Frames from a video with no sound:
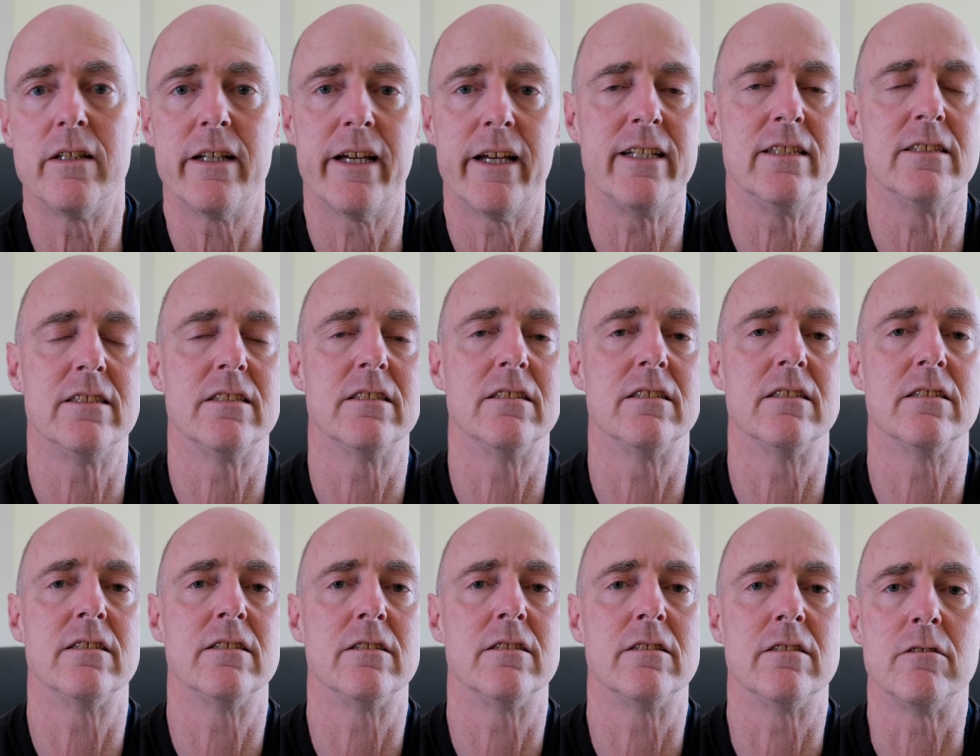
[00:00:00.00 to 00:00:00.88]
a
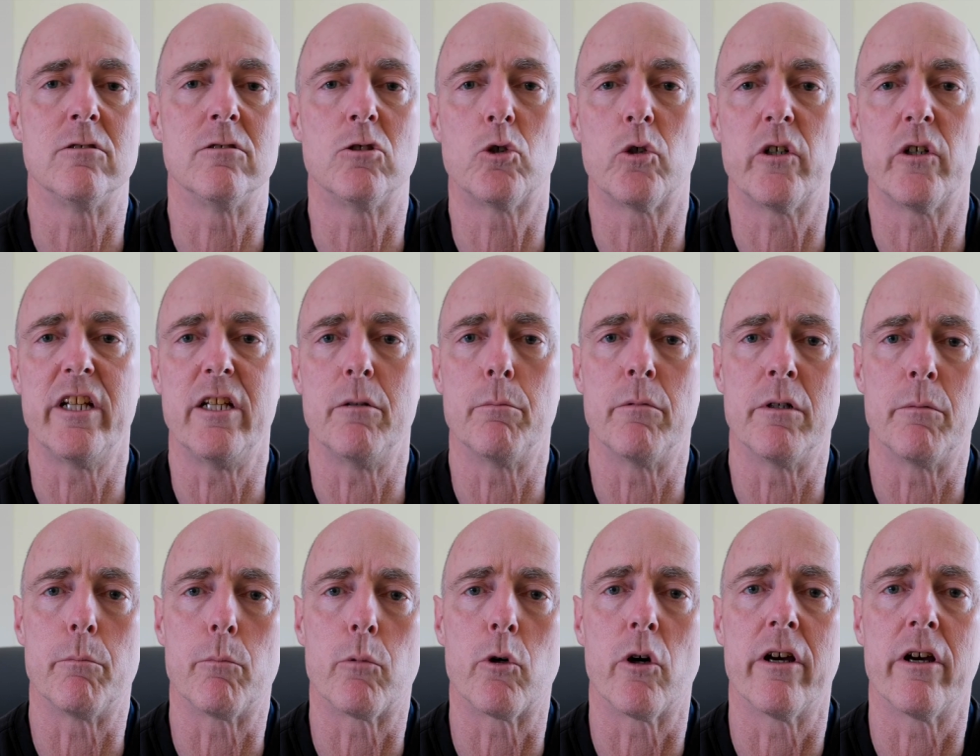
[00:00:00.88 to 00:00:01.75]
certain
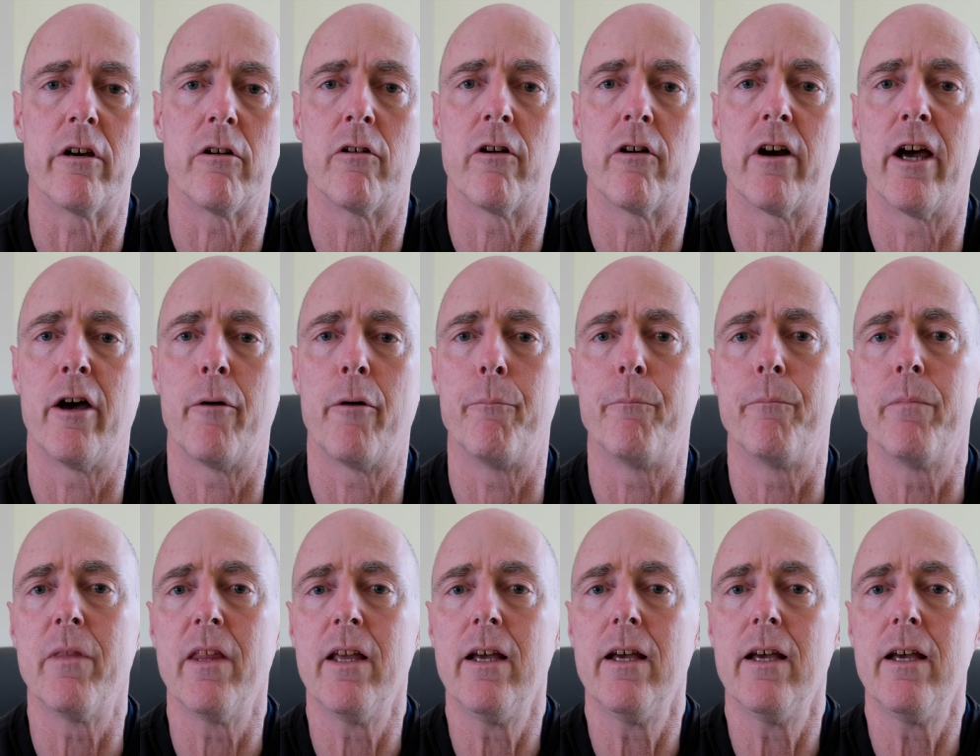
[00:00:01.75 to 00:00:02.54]
treatment program,